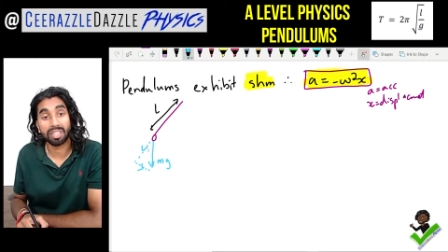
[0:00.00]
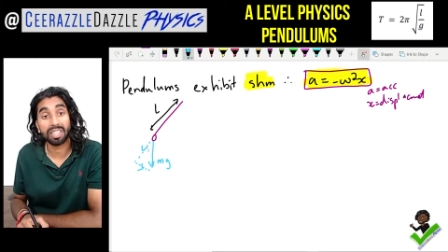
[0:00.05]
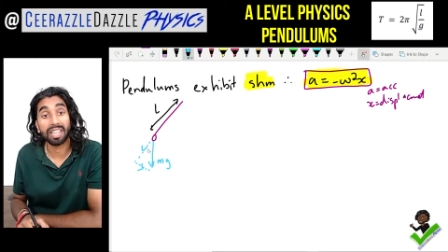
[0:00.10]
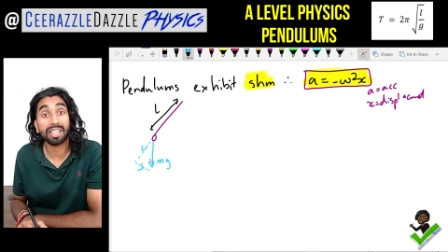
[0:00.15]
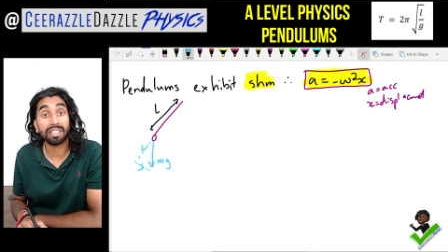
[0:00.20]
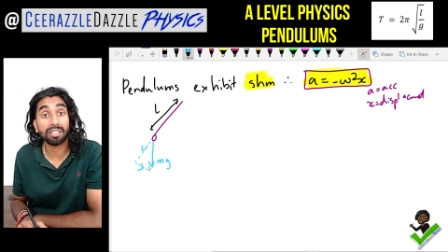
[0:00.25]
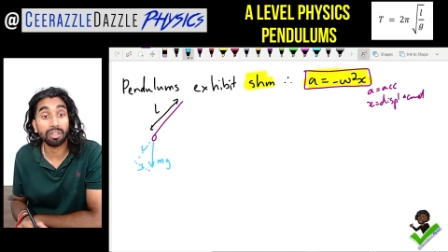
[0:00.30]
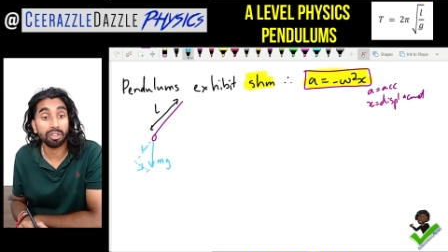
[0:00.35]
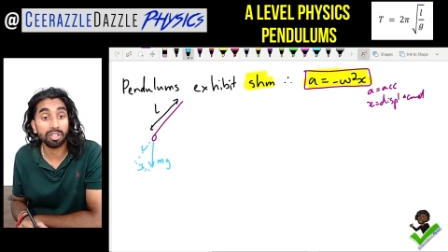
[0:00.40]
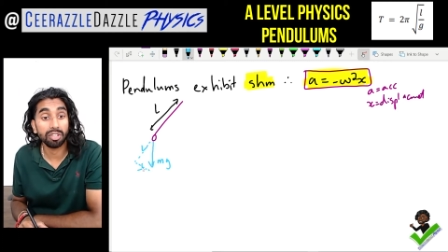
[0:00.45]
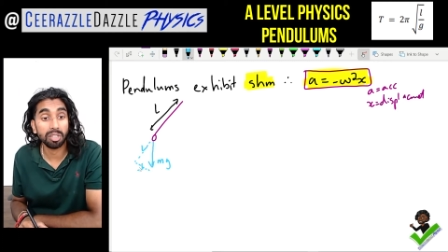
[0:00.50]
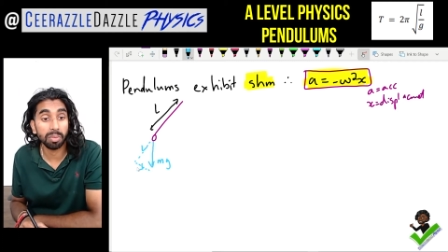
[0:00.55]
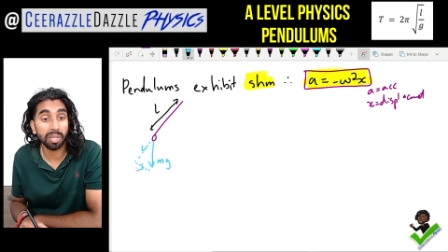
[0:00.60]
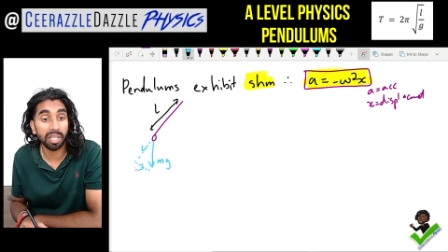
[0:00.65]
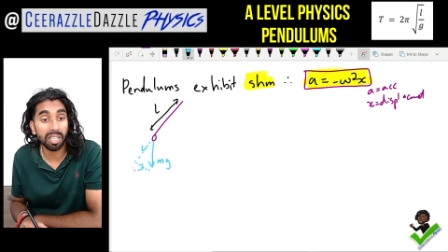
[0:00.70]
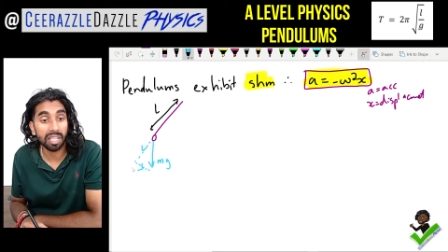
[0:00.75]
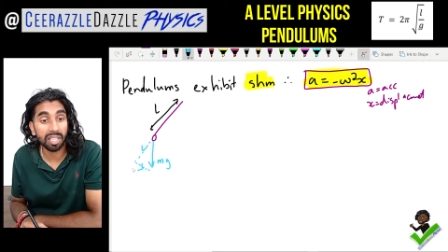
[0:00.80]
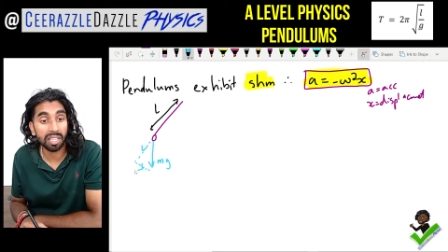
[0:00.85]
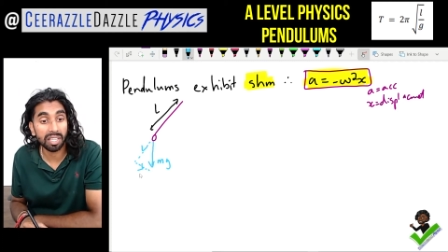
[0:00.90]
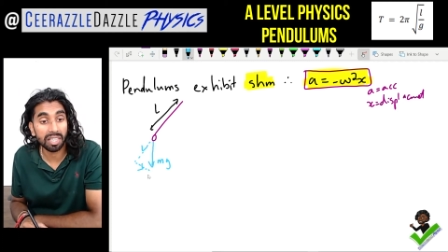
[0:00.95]
That's going to
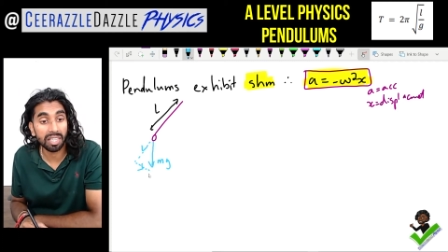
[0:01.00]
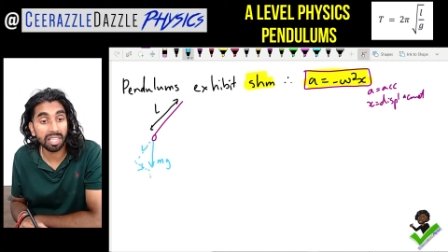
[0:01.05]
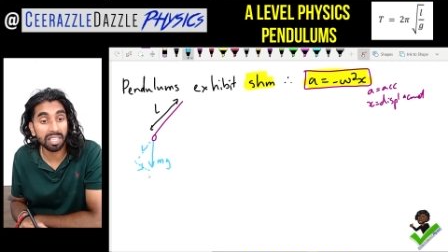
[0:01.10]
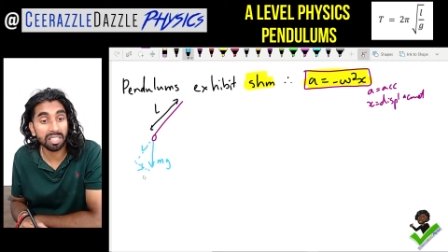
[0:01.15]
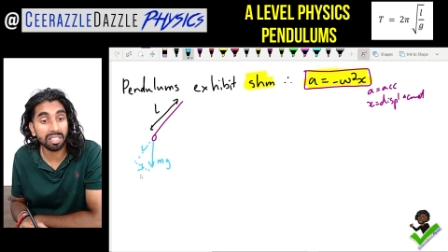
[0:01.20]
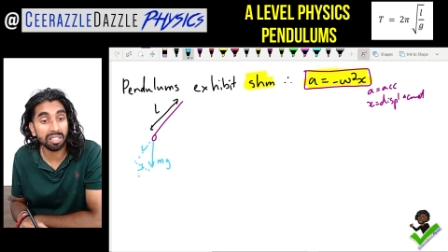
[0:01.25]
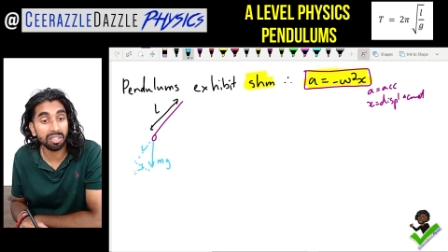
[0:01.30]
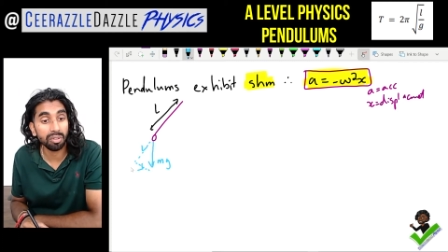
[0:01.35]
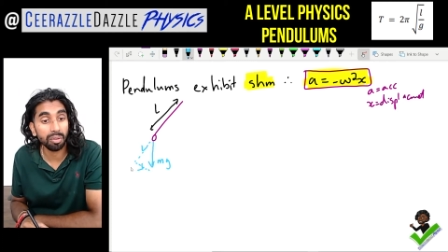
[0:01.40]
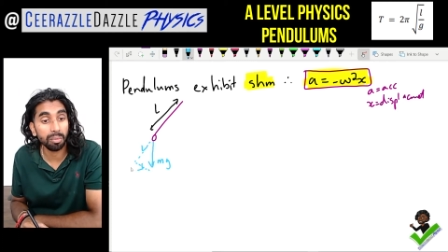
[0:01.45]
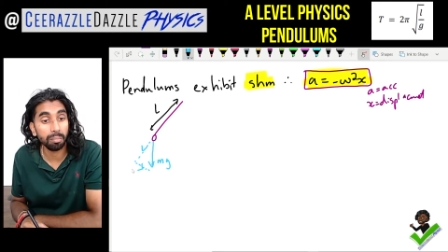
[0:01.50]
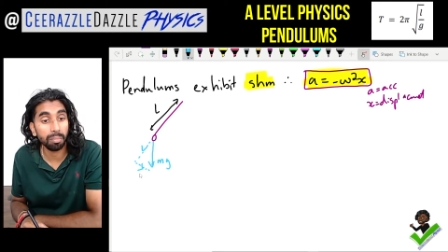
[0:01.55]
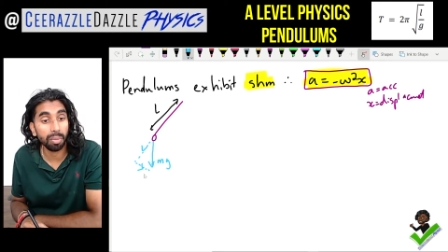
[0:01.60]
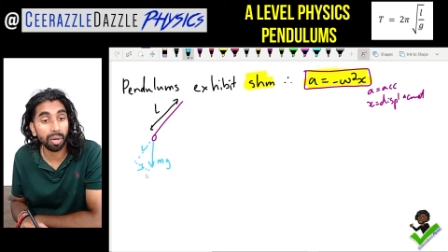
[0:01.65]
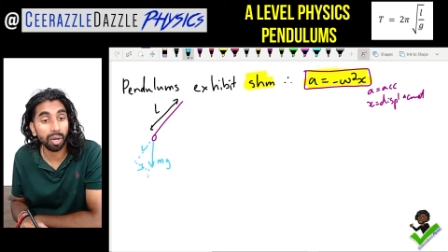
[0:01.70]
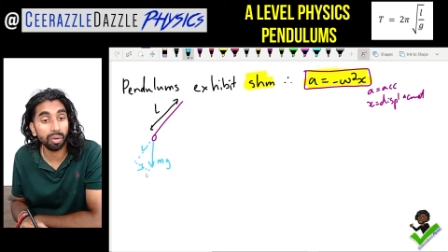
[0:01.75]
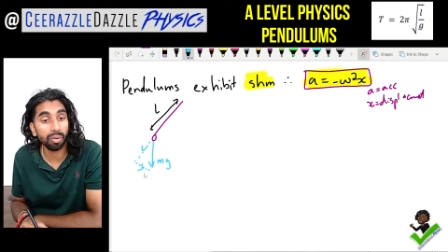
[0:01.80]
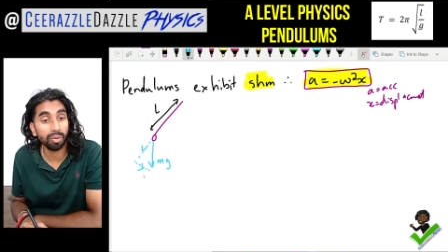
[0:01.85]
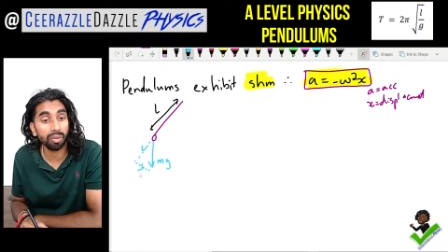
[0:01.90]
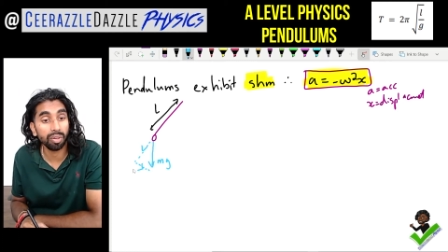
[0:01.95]
be this
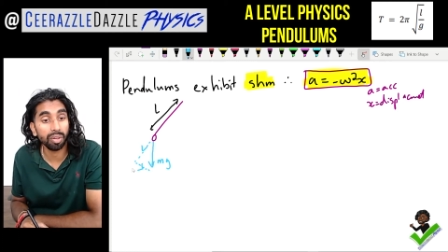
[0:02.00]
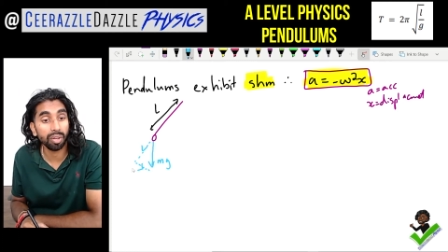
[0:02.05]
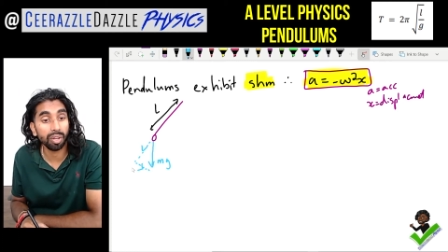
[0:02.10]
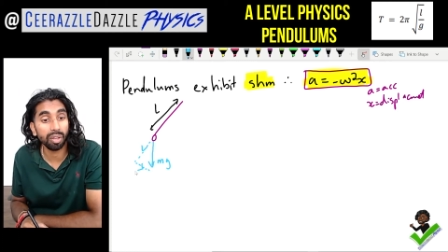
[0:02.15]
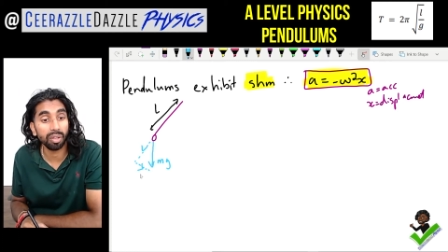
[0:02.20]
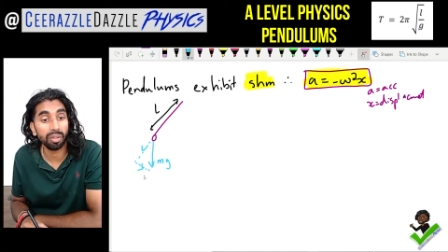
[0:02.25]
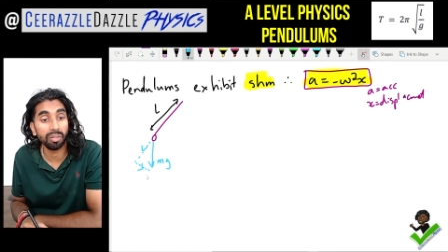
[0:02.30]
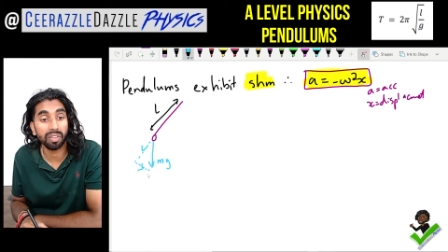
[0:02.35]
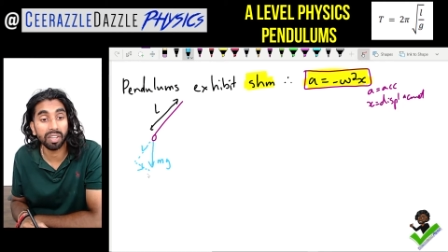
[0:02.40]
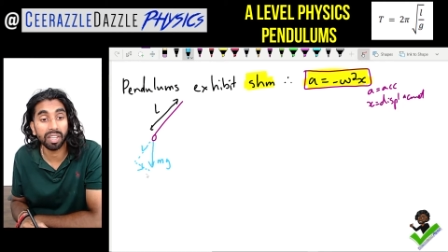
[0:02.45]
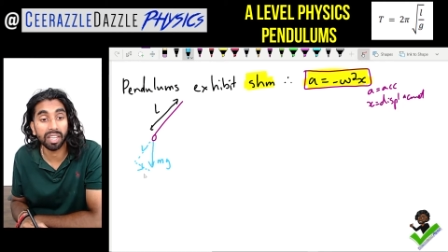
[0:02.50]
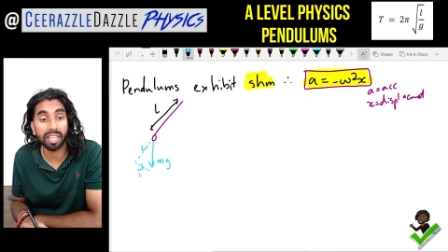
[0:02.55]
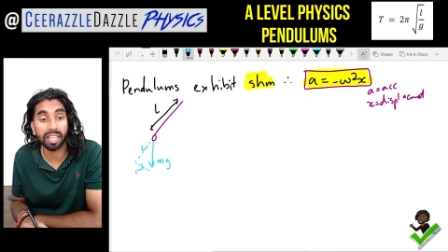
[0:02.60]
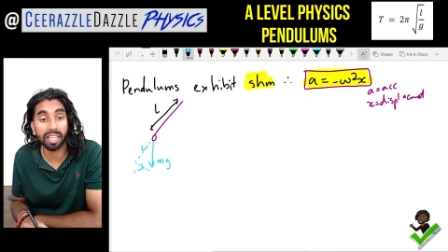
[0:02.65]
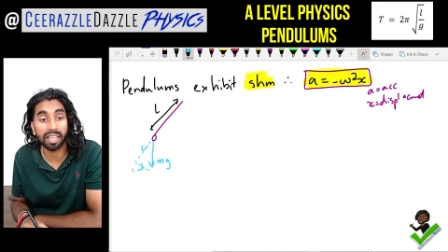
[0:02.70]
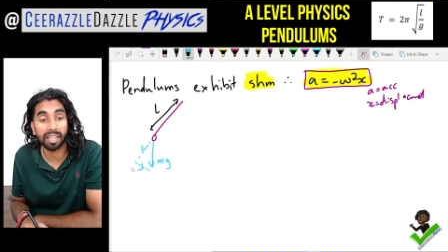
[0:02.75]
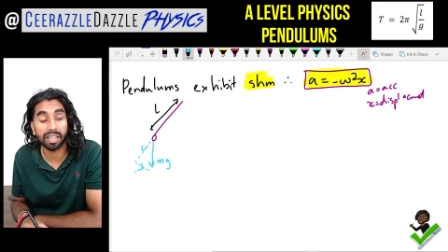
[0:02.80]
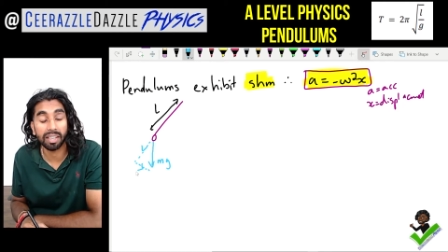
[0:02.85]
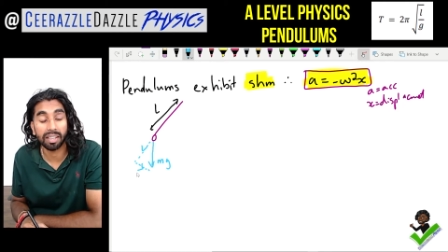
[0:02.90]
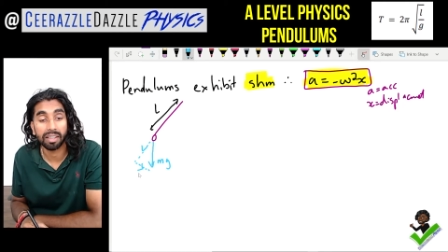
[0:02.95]
component over here.